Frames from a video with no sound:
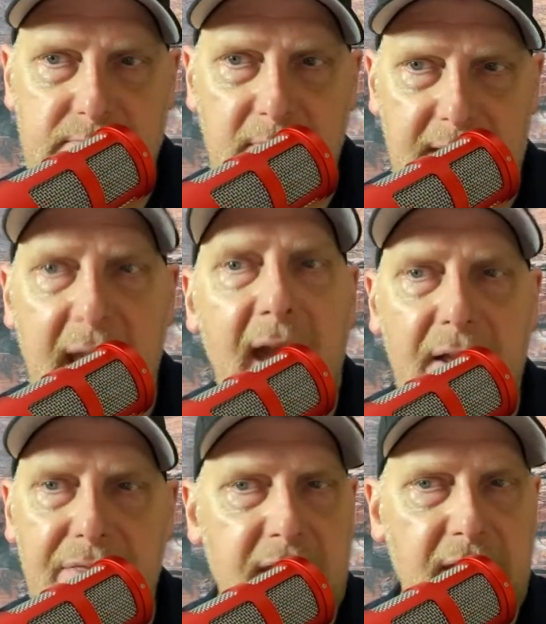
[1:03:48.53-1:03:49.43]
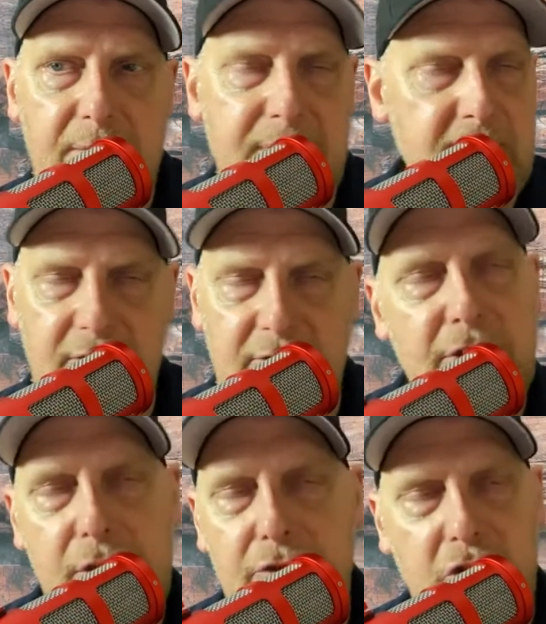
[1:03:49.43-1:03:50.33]
Yeah, I think I'd be just
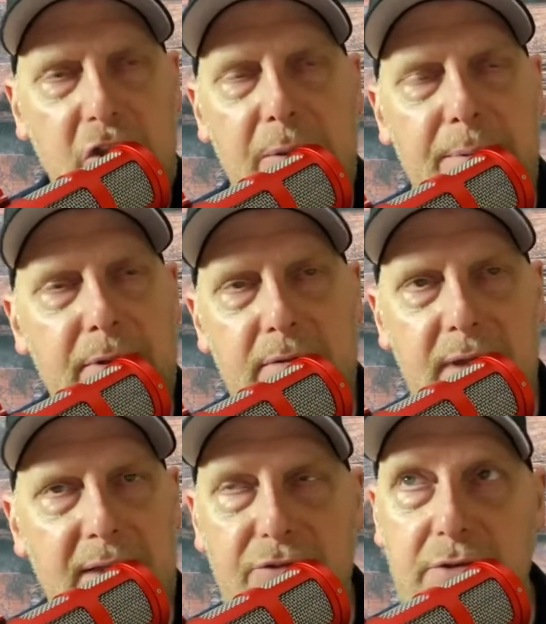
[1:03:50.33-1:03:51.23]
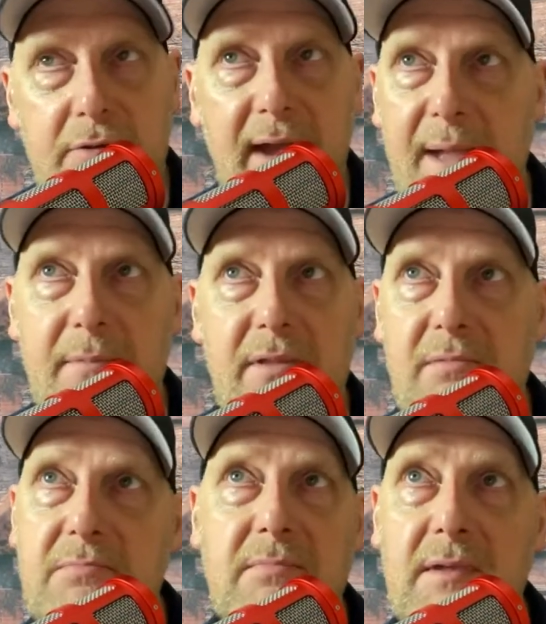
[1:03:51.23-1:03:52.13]
YouTube and Instagram, and